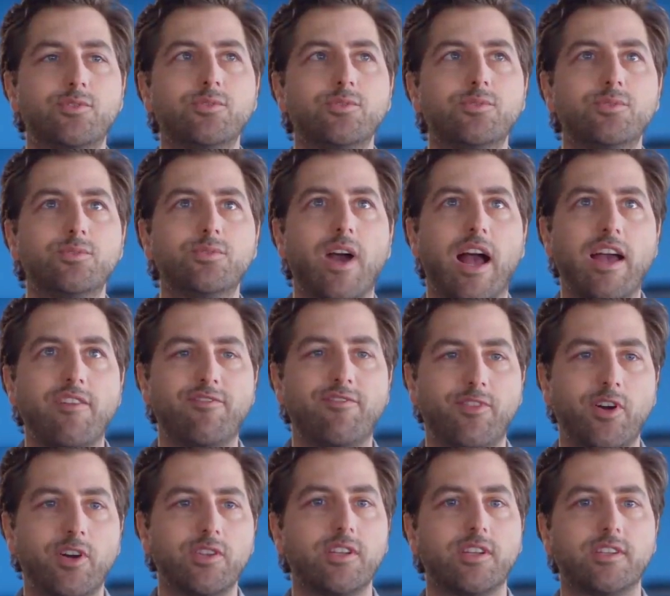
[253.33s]
you have
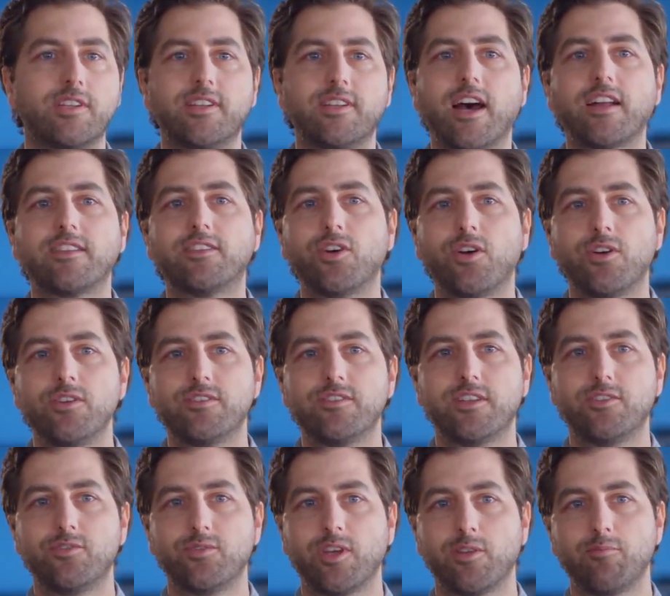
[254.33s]
fun, that are toys
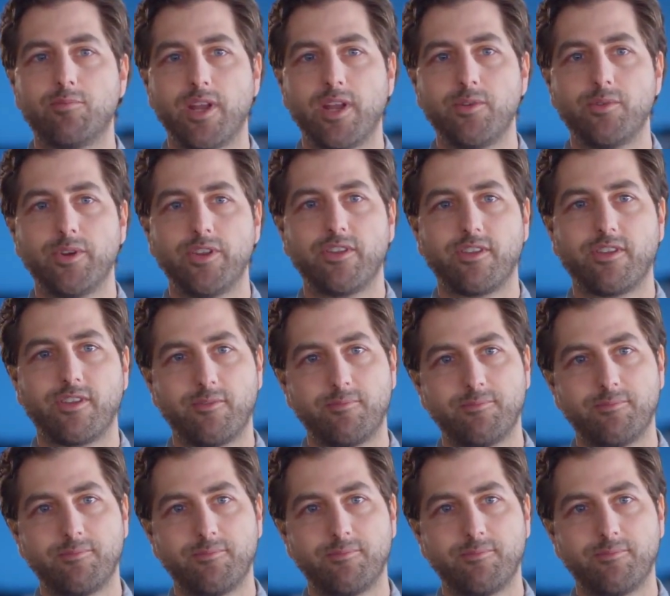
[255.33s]
that you can play with.